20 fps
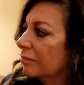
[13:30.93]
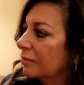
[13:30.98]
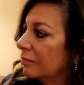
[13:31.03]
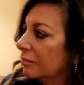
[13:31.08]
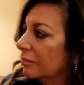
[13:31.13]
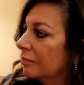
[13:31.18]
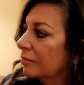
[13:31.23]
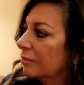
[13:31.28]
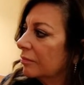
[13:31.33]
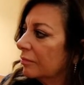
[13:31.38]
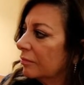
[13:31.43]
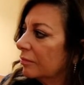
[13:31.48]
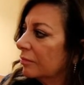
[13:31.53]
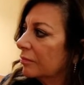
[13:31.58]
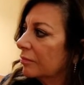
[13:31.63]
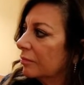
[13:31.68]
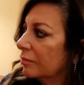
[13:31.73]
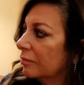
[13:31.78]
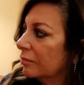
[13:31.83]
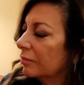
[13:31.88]

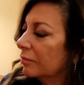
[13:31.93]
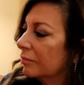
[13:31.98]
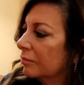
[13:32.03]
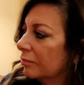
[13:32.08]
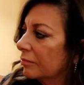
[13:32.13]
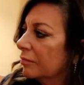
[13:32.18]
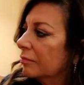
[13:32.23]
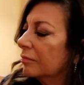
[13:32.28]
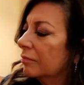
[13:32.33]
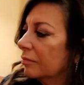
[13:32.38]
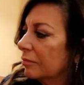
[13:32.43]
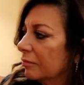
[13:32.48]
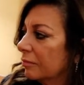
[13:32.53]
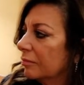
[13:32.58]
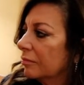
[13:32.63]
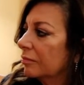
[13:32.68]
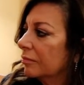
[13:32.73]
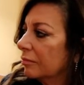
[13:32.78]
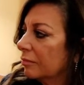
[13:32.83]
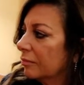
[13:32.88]

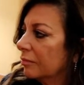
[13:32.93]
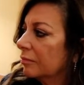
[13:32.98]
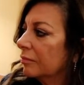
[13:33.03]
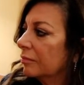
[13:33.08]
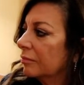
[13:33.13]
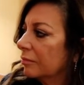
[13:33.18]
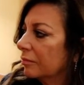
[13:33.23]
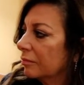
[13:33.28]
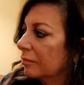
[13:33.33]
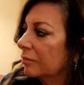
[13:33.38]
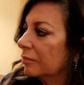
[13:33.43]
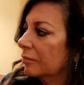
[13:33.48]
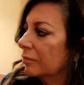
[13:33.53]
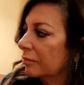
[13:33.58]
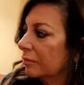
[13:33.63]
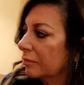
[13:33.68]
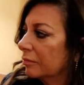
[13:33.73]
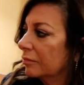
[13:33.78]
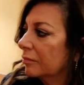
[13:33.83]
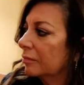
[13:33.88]

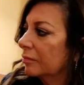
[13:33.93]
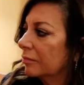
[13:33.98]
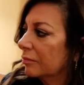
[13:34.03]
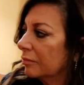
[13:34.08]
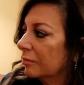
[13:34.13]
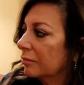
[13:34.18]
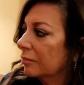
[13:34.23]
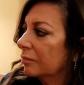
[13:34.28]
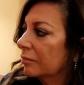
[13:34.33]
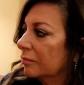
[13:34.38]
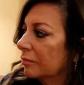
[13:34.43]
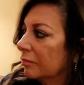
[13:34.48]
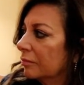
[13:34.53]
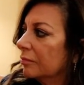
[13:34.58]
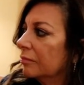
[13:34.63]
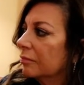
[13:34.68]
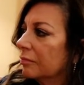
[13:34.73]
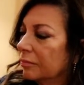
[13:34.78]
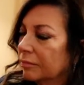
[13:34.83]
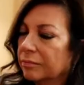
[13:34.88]

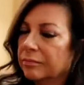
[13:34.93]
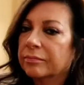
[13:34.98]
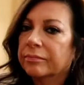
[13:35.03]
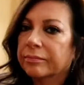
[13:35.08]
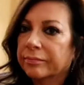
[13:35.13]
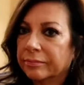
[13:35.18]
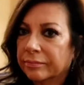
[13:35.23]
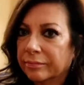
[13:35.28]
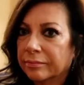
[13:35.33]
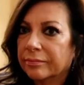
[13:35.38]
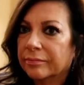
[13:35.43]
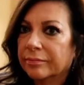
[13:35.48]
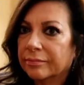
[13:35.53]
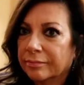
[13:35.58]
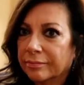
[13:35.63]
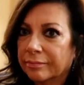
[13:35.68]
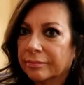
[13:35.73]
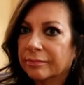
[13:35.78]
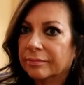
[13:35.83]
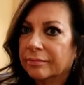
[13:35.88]

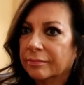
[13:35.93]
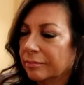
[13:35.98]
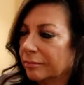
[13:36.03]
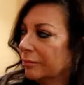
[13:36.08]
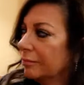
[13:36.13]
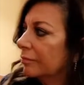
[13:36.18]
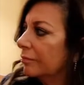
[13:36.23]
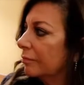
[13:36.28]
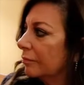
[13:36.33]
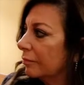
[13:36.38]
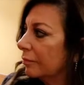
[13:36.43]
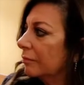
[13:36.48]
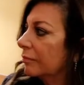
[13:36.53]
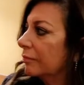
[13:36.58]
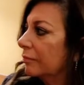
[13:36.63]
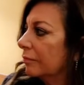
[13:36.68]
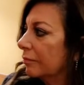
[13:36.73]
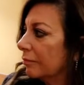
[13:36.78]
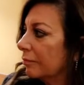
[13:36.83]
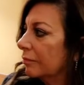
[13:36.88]

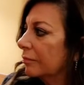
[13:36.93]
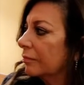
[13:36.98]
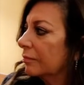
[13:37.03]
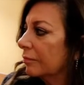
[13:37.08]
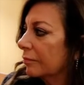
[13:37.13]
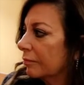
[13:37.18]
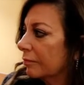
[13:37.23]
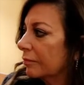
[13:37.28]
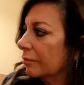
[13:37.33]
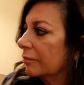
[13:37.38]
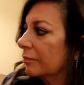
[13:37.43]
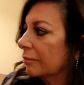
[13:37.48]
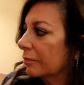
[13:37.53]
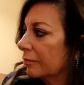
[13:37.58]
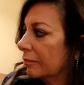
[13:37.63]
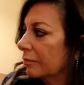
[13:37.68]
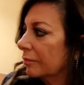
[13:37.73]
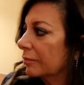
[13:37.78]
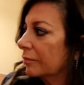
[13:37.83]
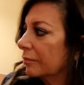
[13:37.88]

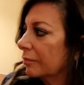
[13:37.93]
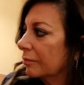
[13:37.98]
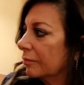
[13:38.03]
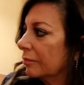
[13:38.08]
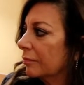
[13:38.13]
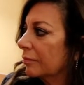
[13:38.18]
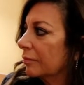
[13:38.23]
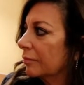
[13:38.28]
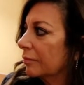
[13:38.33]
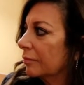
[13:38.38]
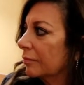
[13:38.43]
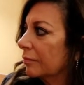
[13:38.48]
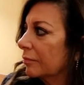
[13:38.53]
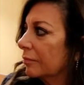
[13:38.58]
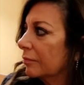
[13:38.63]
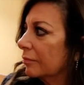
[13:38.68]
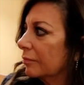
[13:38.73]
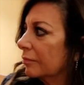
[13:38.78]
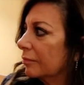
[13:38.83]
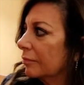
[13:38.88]
(silent)